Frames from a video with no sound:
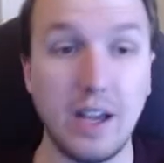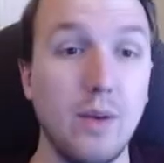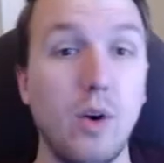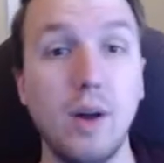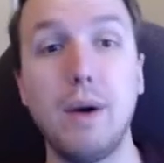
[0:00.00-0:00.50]

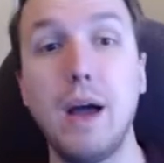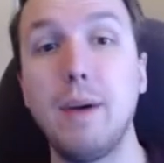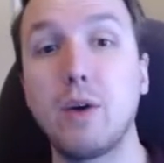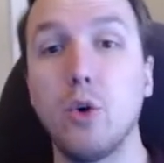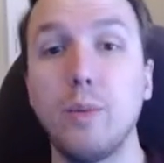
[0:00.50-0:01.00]
Second one,
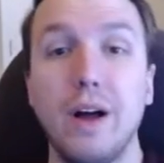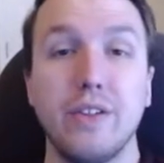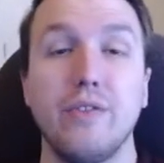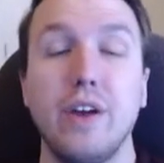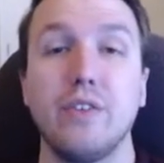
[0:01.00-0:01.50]
buy back war
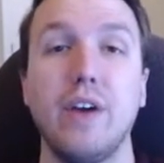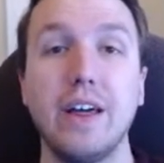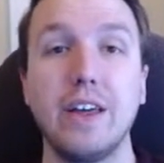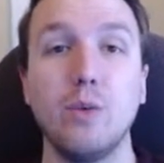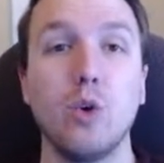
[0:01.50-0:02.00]
bonds at face
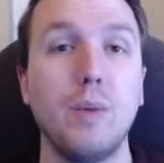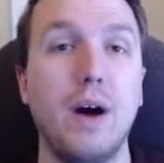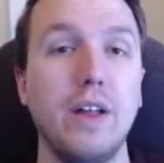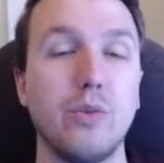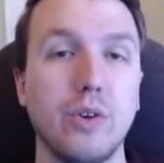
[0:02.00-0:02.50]
value. War
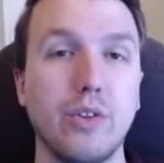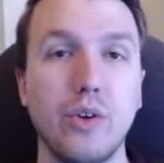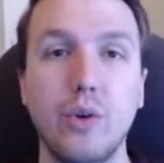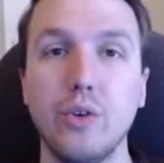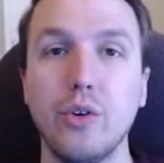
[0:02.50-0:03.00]
bonds were
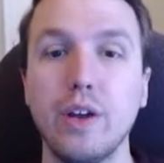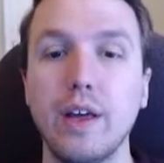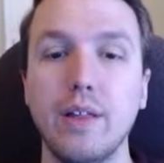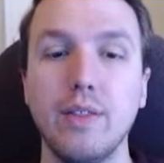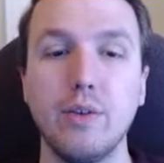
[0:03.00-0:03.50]
sold
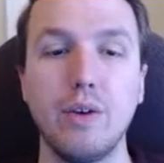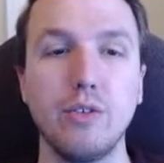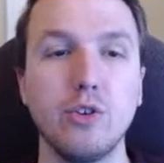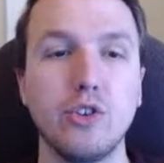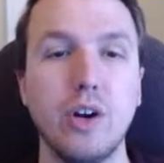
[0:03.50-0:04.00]
during the
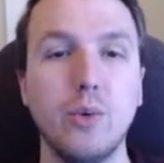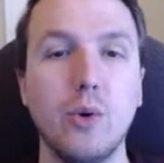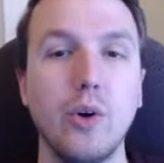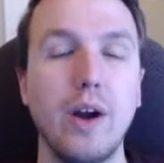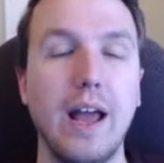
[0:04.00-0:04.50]
Revolutionary
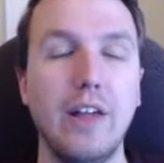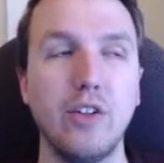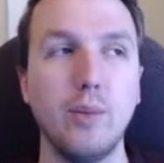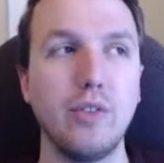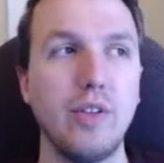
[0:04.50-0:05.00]
War
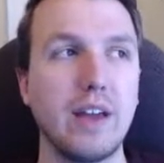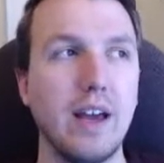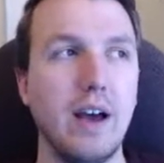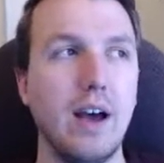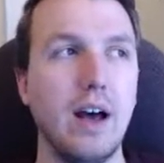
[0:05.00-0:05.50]
as almost
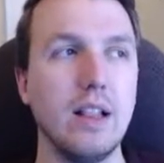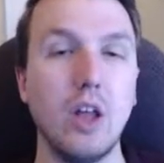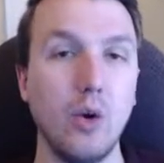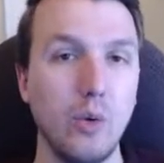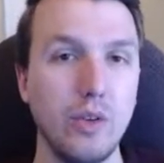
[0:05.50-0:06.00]
like a
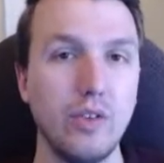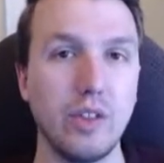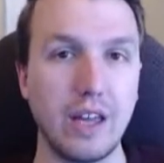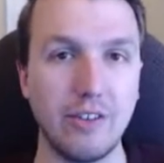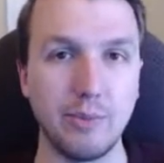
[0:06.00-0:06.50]
loan
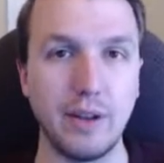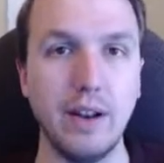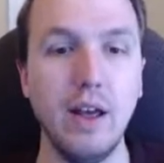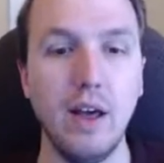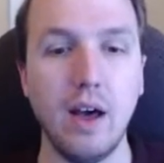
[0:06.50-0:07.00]
to the
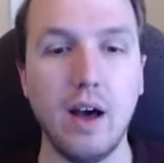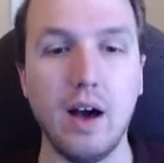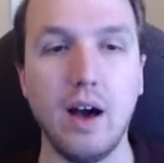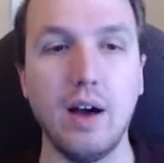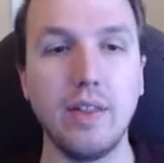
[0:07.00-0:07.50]
government.
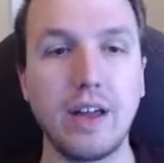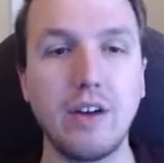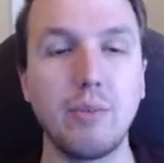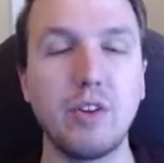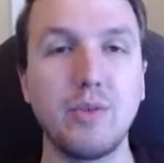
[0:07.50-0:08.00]
The
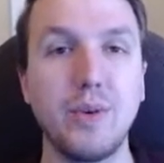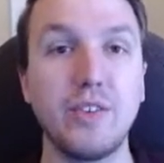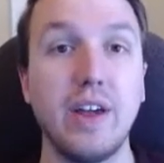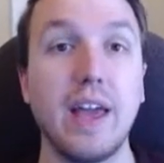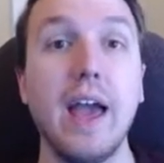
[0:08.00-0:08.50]
government's pretty
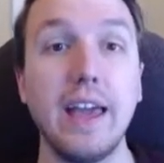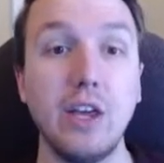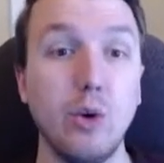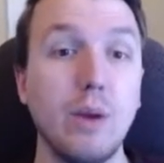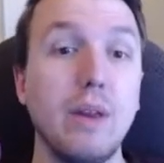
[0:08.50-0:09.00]
much saying,
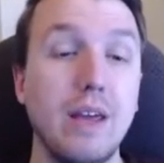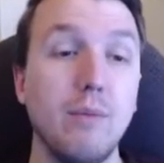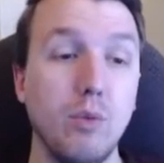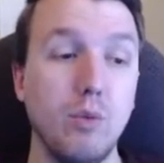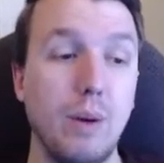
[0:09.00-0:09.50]
hey, you can
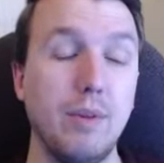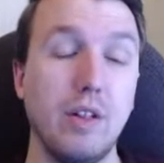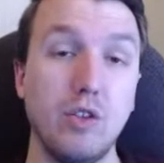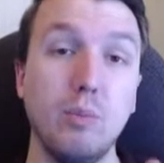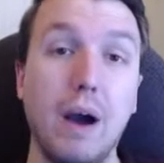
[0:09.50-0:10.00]
get, how about
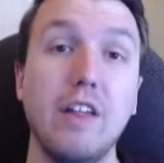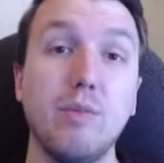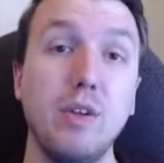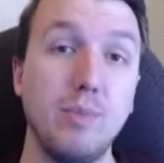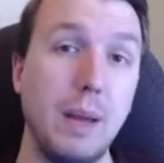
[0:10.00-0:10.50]
this, you buy
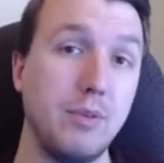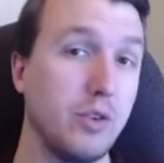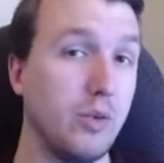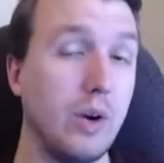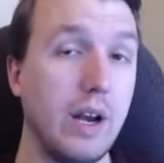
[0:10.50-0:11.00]
this piece of paper
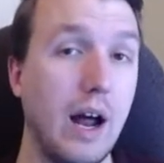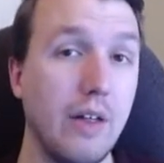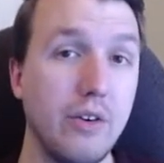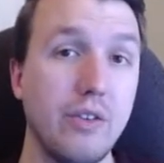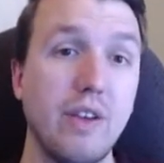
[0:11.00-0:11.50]
for
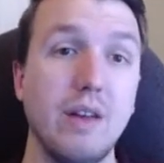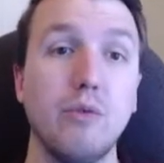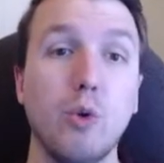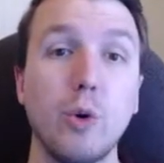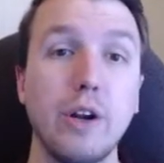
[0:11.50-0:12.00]
$20,
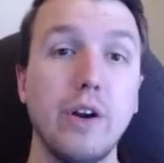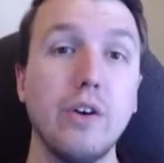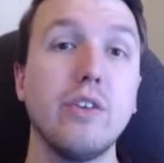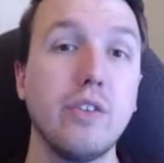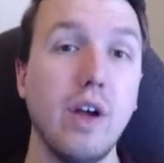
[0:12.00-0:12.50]
in 4
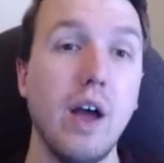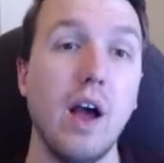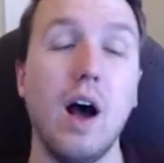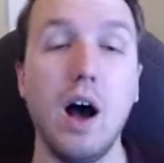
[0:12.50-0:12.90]
years,